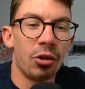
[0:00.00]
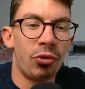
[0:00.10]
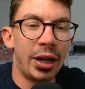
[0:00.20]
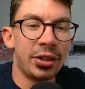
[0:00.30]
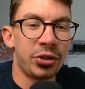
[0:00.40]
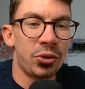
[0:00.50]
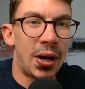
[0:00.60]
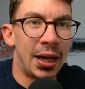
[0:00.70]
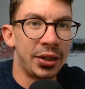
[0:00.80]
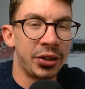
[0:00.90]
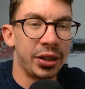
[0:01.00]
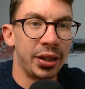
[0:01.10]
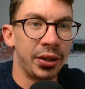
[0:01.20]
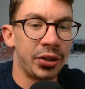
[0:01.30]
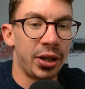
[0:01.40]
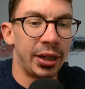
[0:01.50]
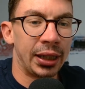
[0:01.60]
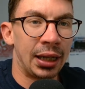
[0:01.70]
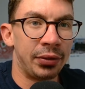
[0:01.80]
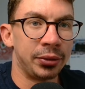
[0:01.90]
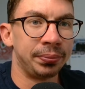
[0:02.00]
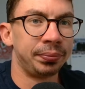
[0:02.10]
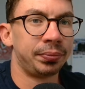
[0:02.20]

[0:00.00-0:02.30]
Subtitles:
Reinders or Anderson in the starting 11?